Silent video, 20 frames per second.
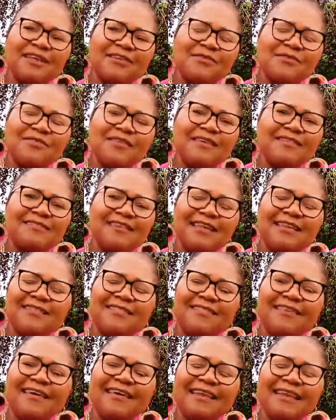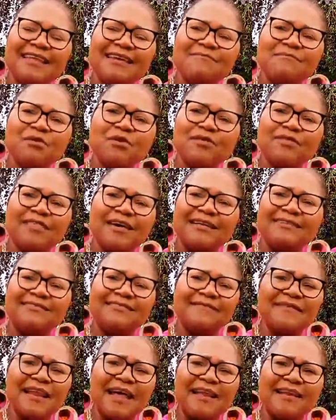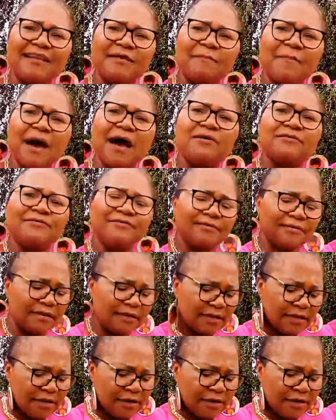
I don't think it's anything more than 700 pounds.